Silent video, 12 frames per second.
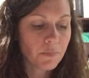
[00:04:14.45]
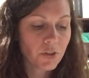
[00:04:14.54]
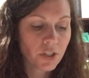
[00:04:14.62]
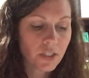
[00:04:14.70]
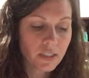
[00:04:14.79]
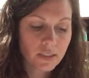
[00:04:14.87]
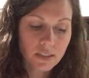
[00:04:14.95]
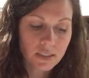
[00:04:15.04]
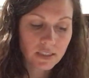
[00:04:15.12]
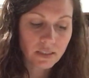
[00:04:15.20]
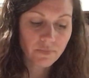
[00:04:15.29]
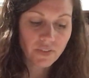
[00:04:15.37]
You're going to listen to
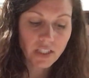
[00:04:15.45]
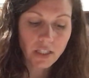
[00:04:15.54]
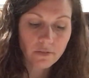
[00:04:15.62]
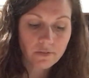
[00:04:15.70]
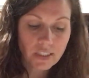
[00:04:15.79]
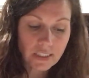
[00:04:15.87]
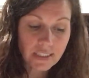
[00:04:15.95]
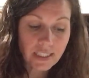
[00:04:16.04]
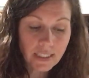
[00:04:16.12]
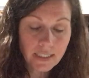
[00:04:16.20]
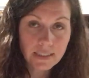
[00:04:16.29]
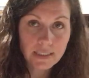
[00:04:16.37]
Symphony No. 6.